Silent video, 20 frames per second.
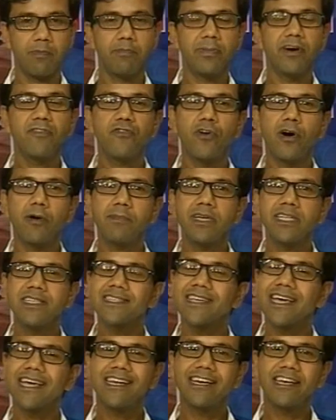Performance
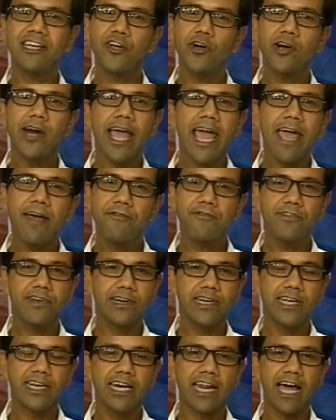in your
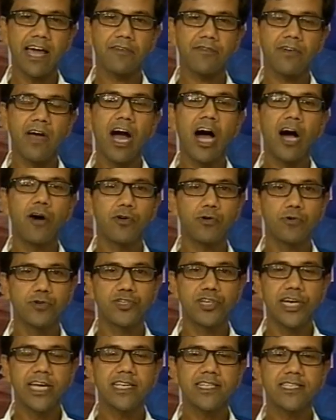everyday life, how you
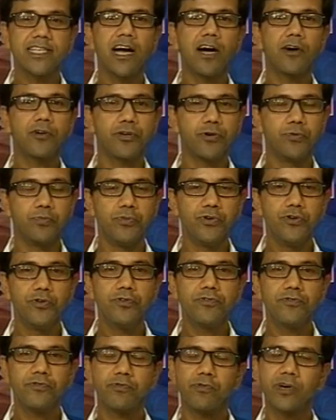dress, how you
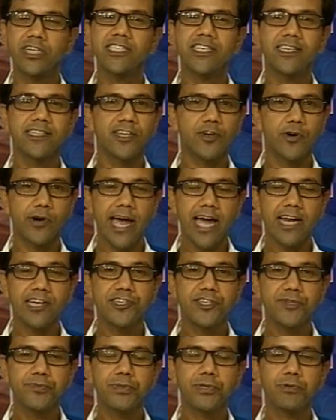move, what are your
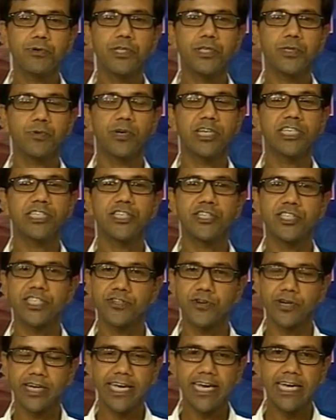attributes, what is
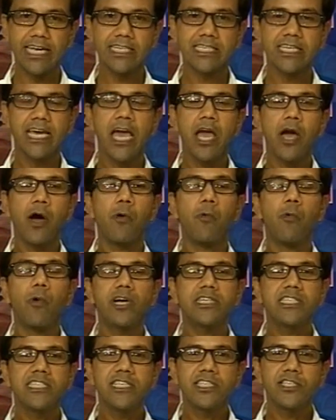your gait,
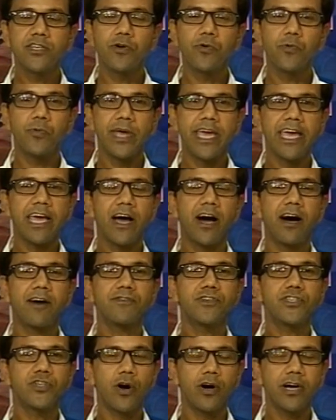what is your way
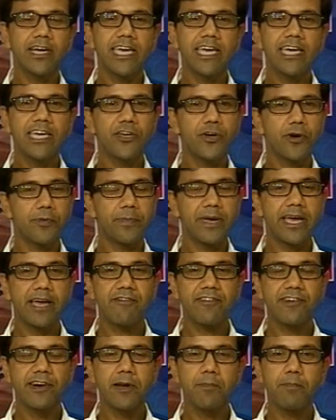of talking, your
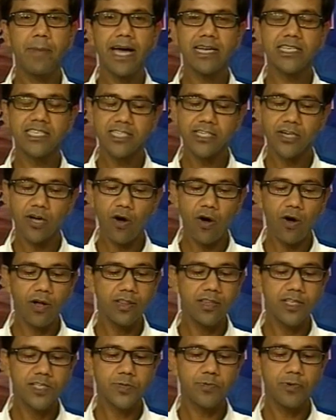behavioral pattern, all
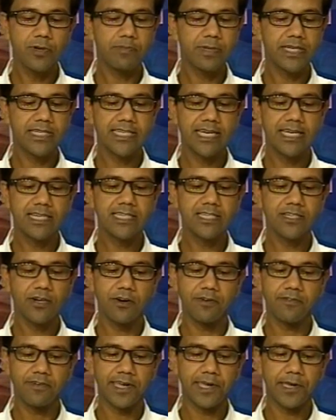this will be dealt
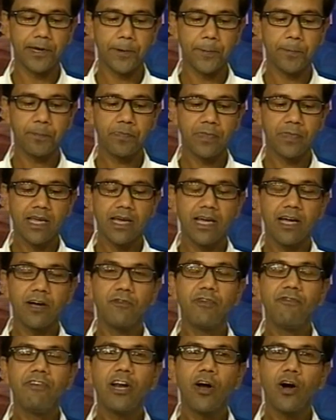over here.
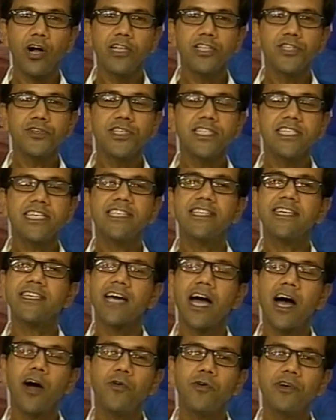We will also see that
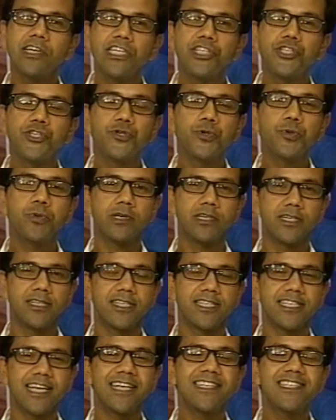how
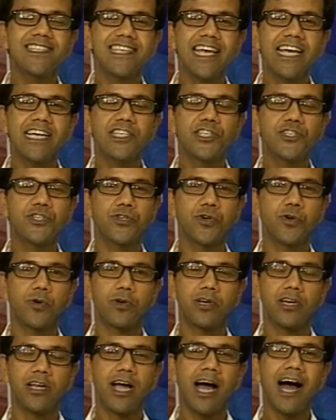rituals and sex
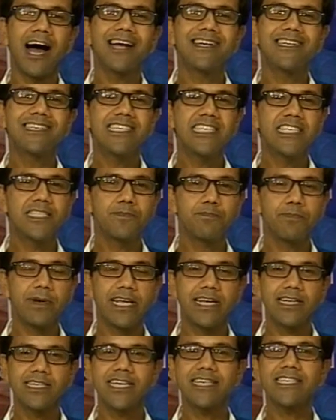role are
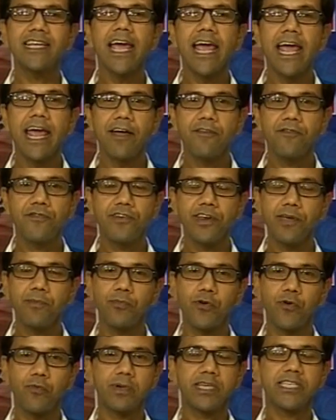displayed at every
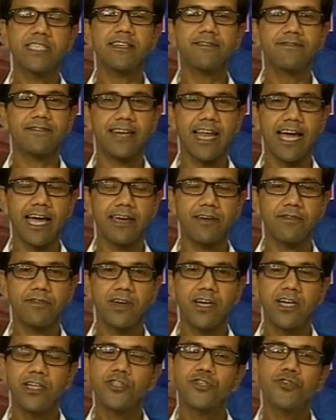moment of life
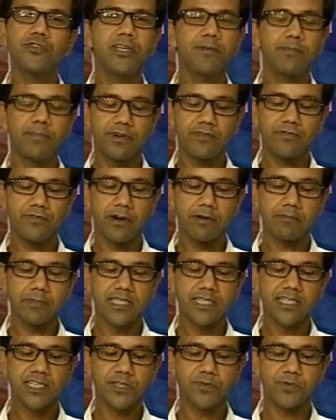through the
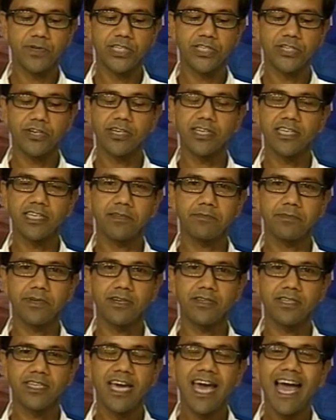performances we are talking
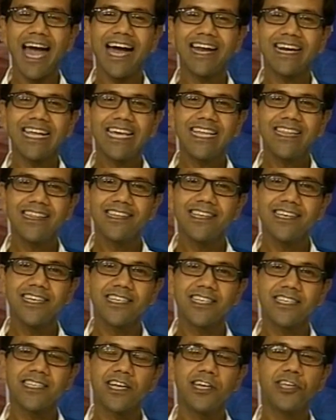about. And in
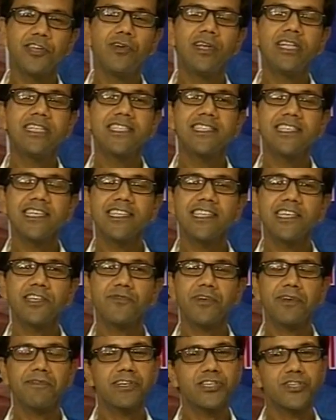this, you will see that
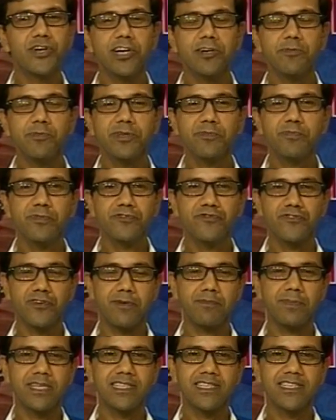when we talk about
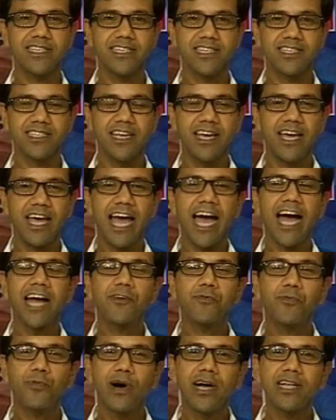performances,
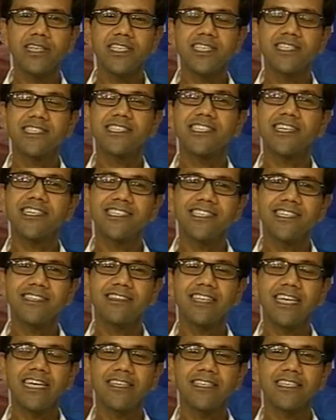at once certain
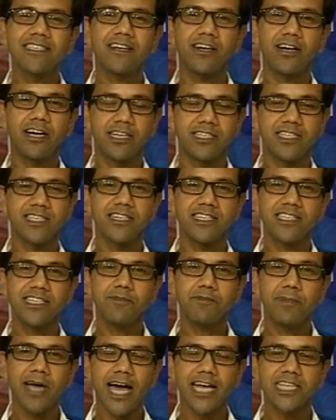things,
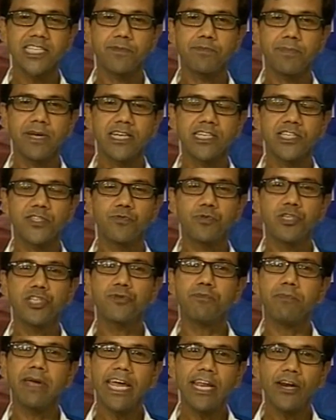certain aspects which
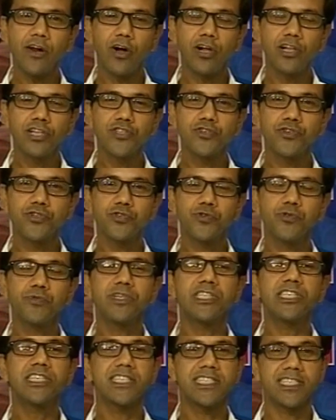men also do,
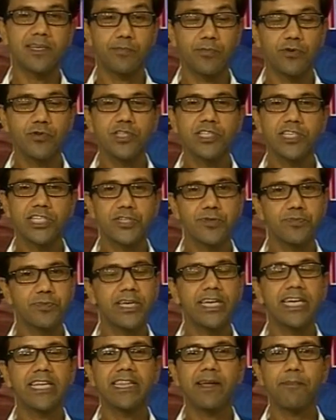which are supposed to
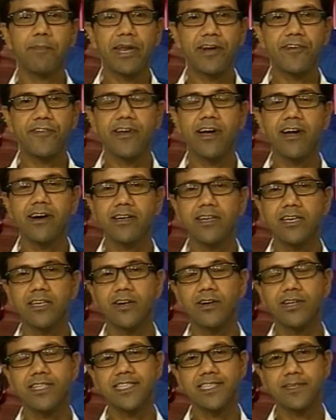be in the patriarchal
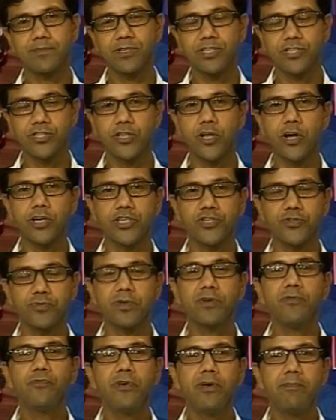concept, thought to
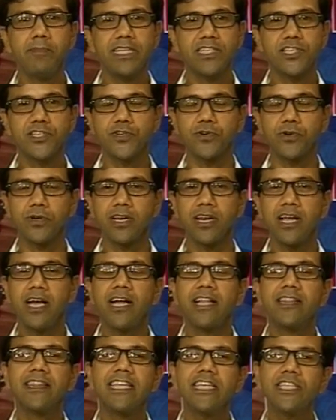be women's role.
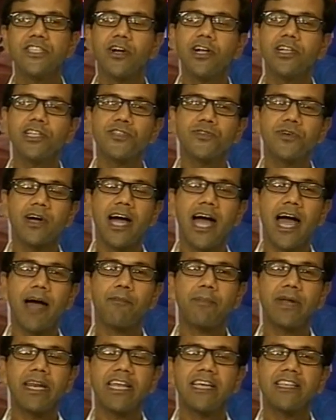These also are
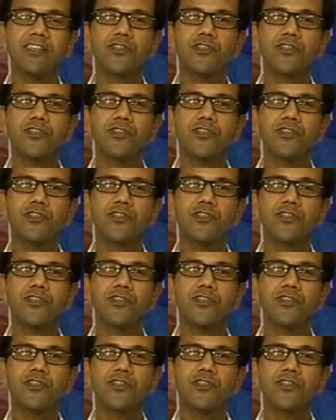happening.